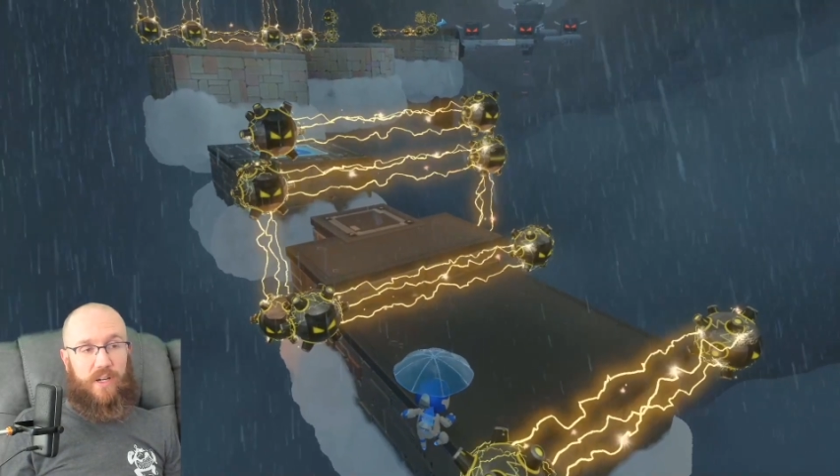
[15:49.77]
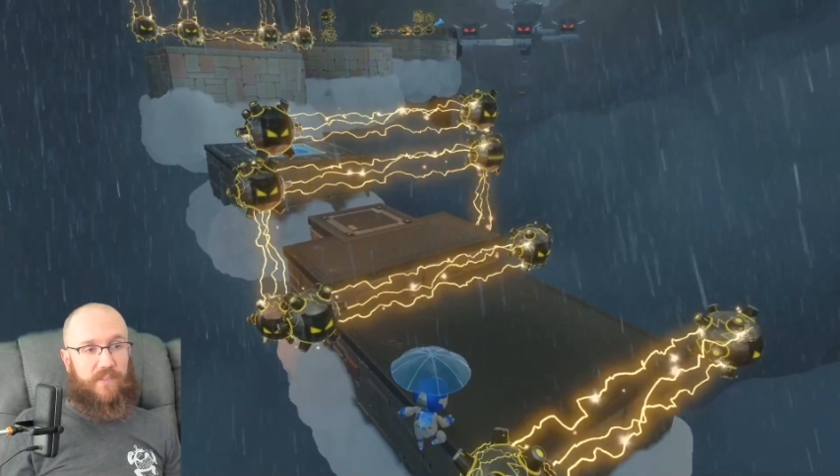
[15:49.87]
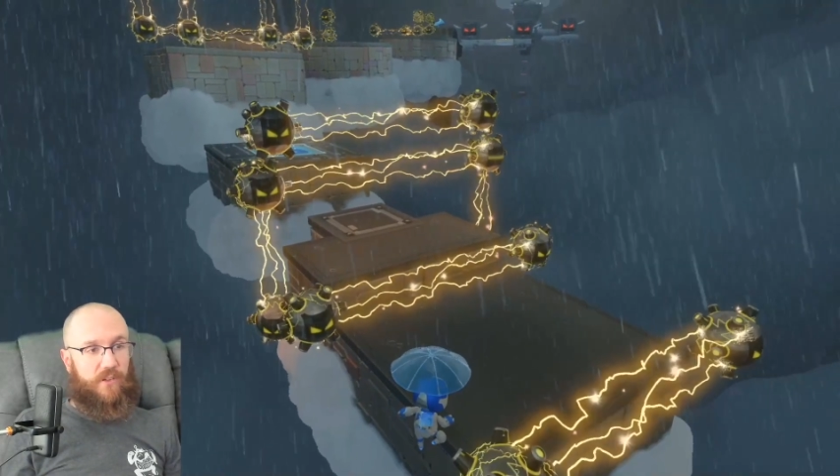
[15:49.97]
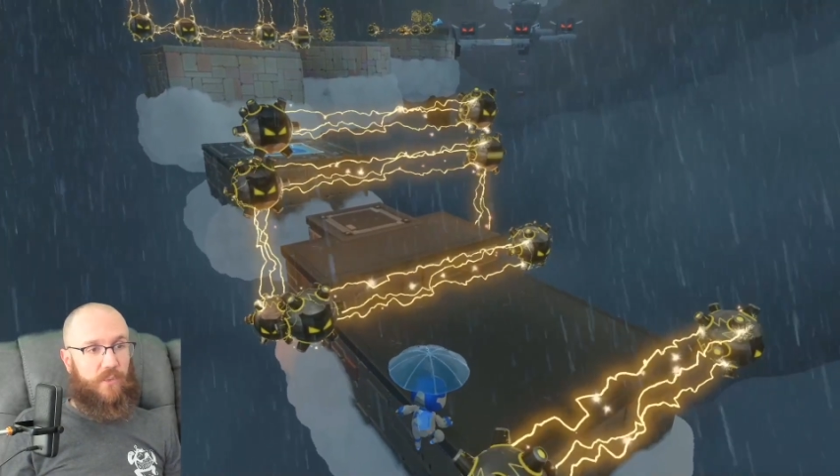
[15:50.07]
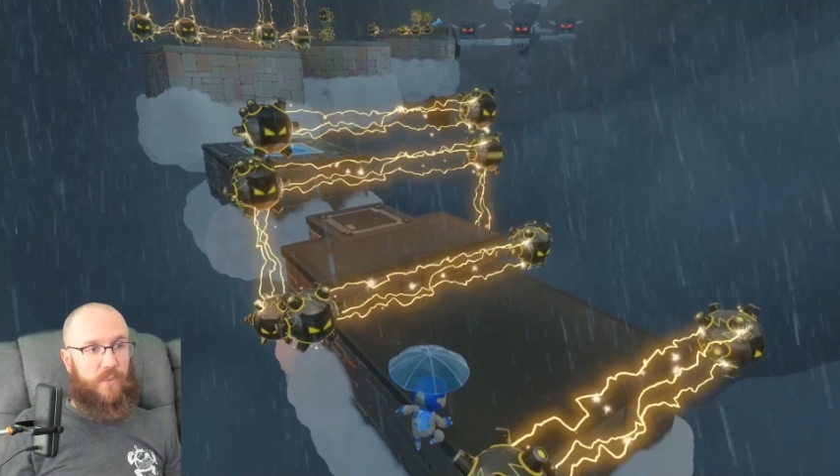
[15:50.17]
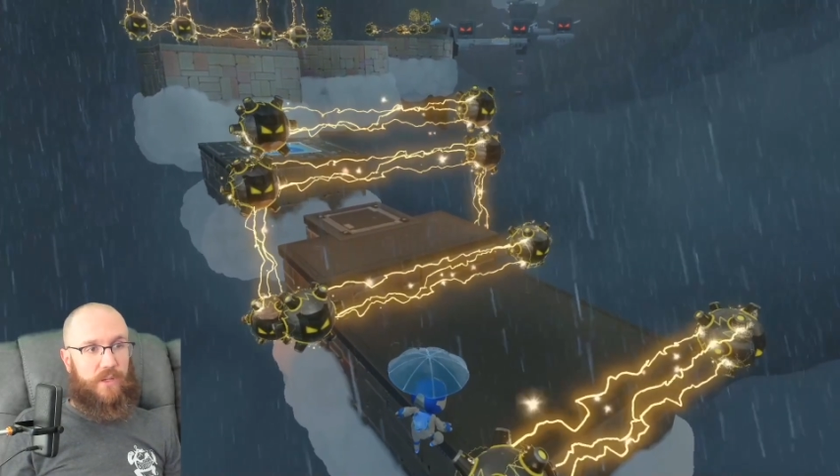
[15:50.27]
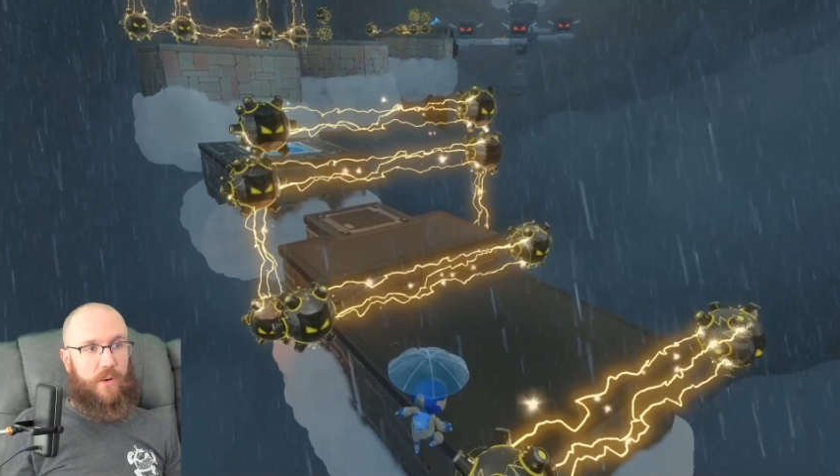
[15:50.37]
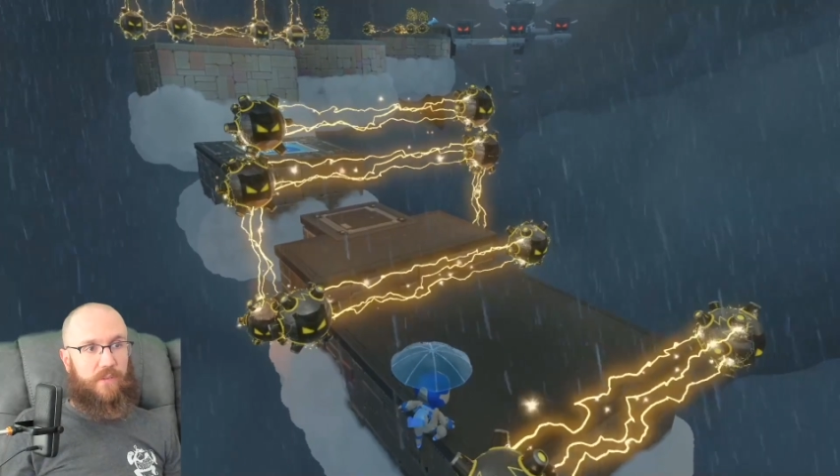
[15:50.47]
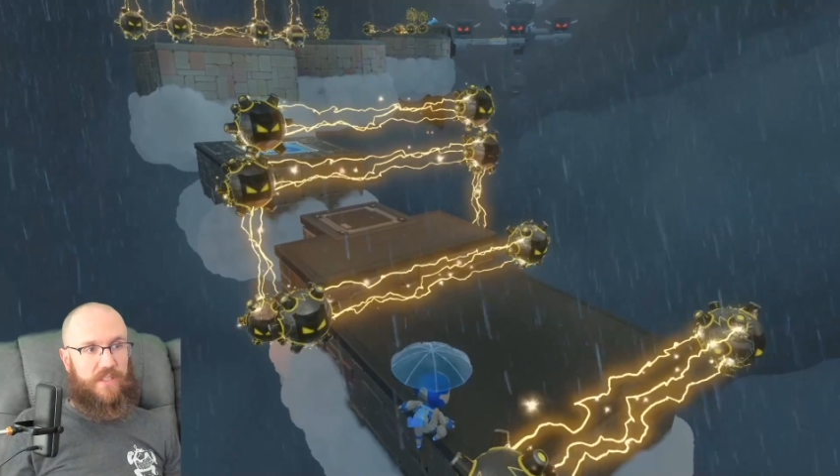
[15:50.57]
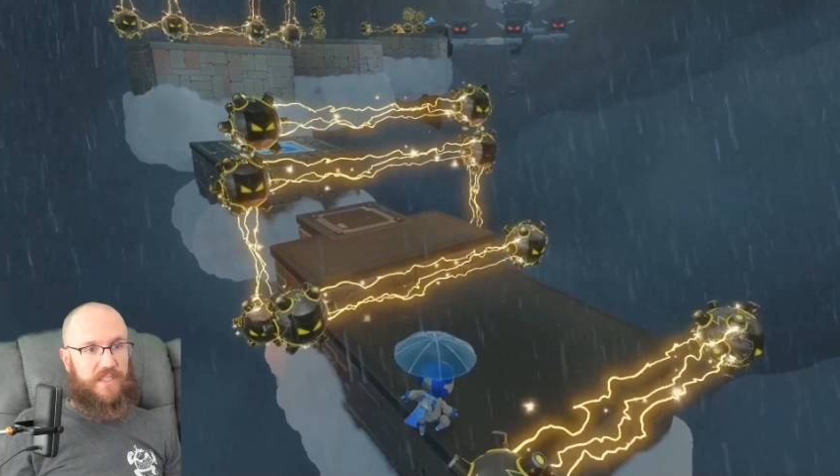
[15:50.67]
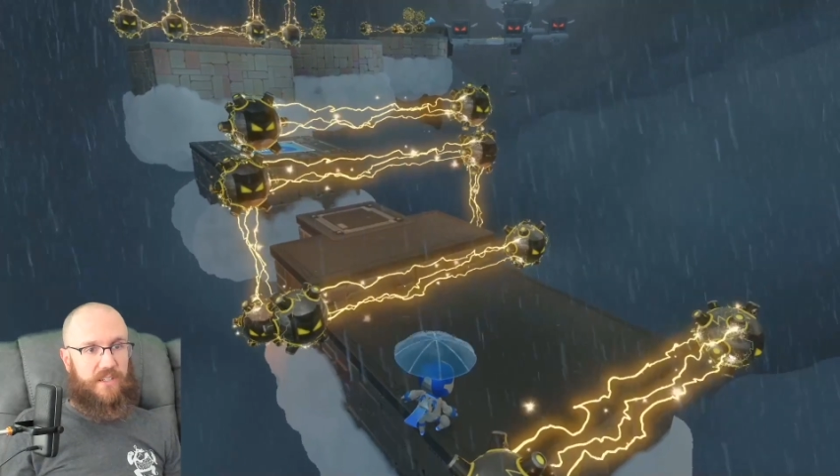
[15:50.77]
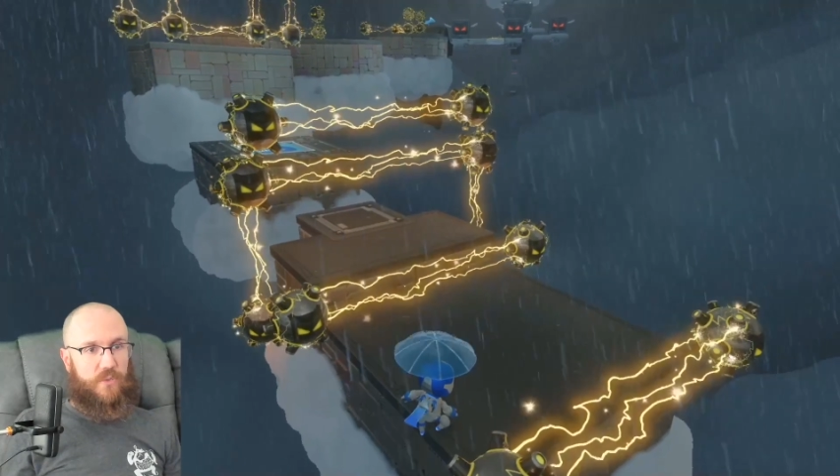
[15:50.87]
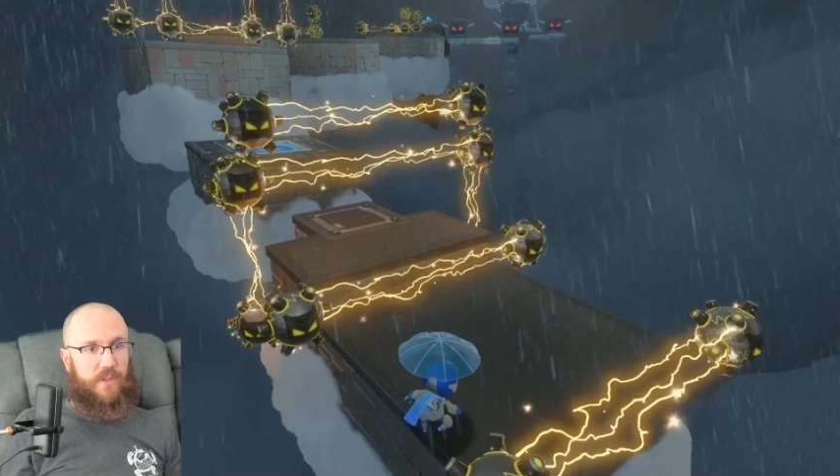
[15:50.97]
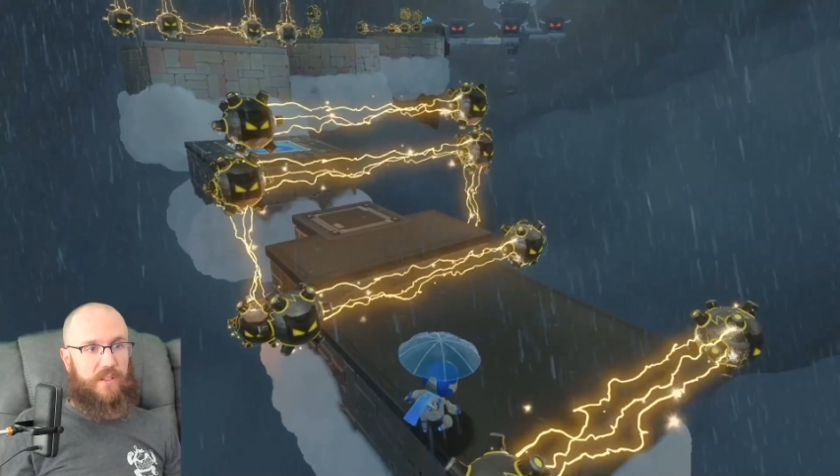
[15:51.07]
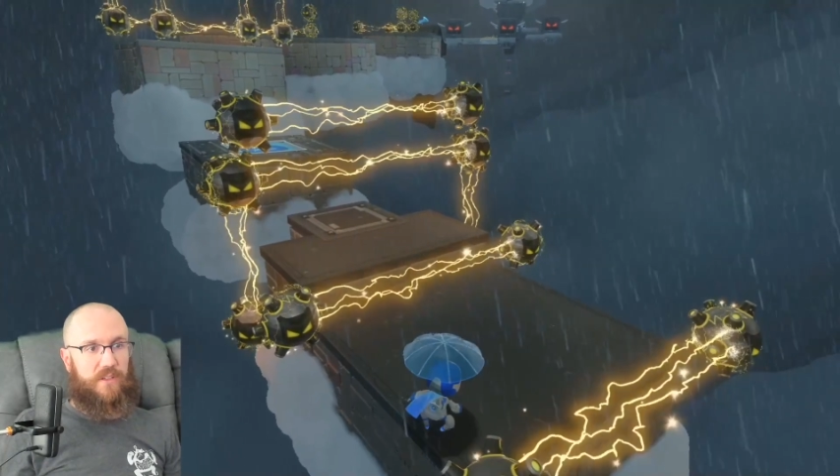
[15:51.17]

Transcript: hover when you go over this next one.